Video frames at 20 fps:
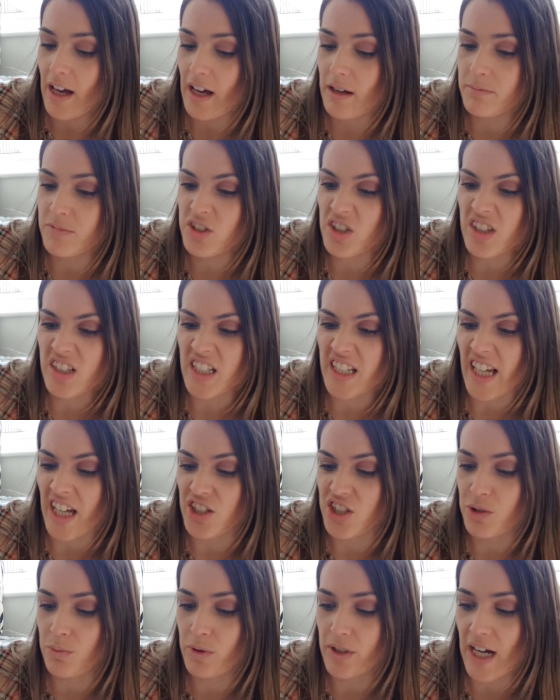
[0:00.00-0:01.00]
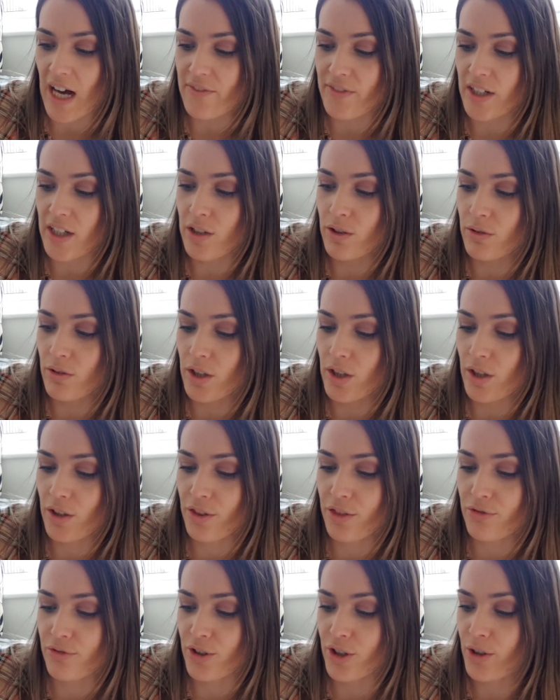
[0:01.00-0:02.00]
just in case you want to have a little look
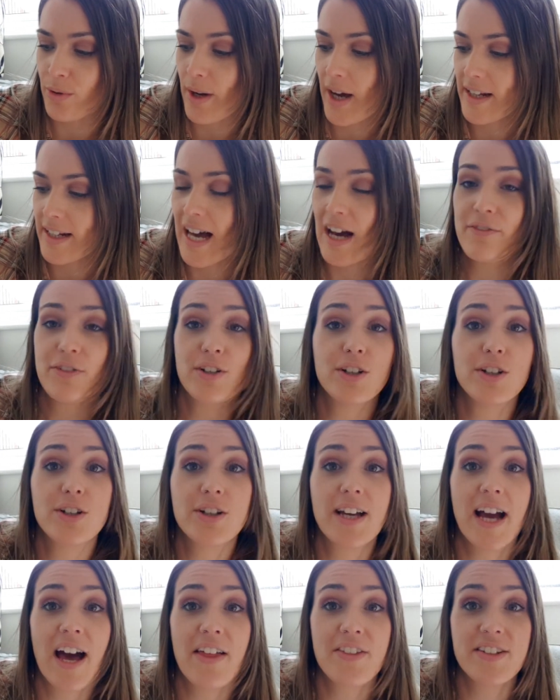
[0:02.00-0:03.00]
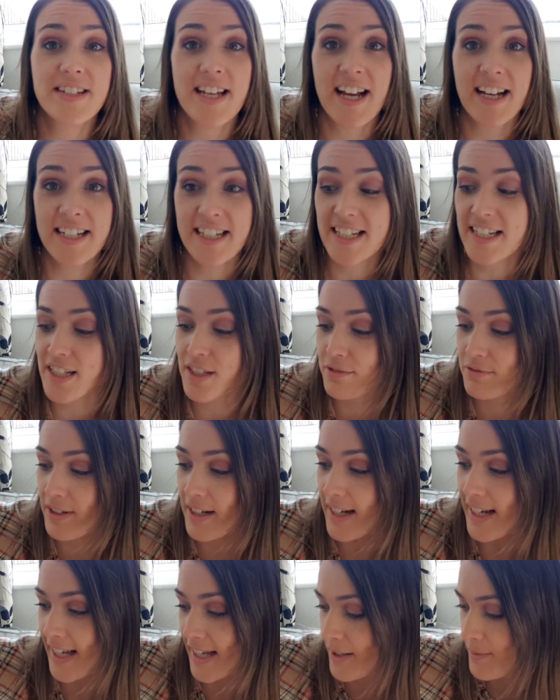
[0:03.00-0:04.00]
through and have a look at the techniques
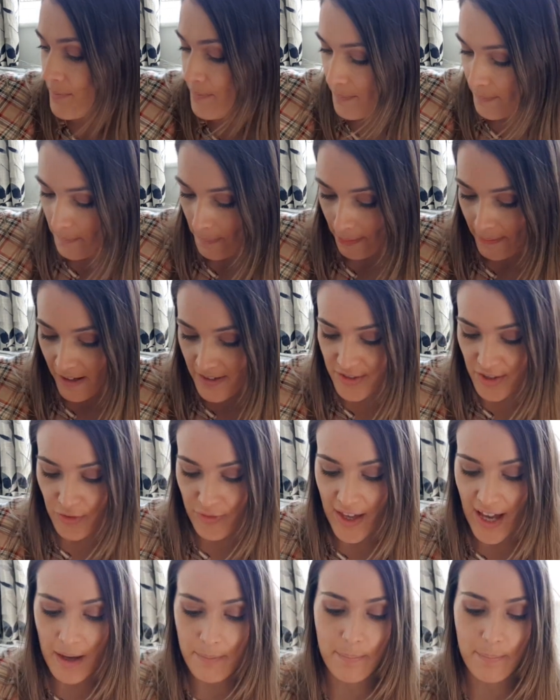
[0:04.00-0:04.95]
really. So that